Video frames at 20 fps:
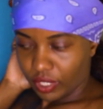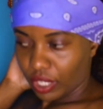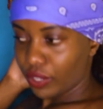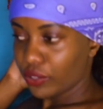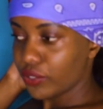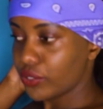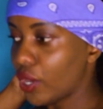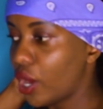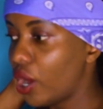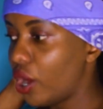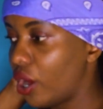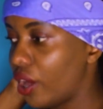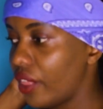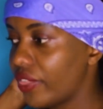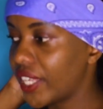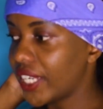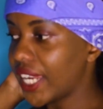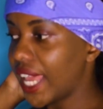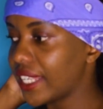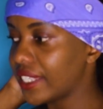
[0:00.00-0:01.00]
So
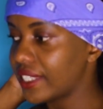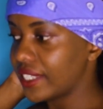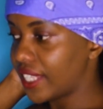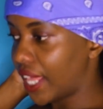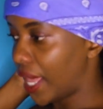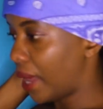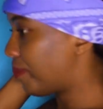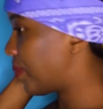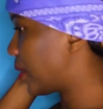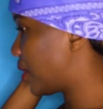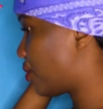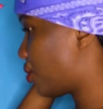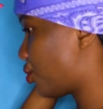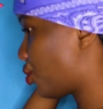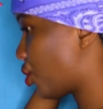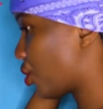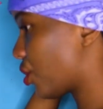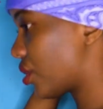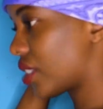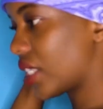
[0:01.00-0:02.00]
the next step is
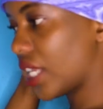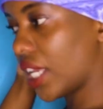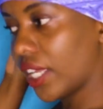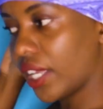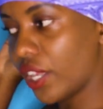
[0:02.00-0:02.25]
choosing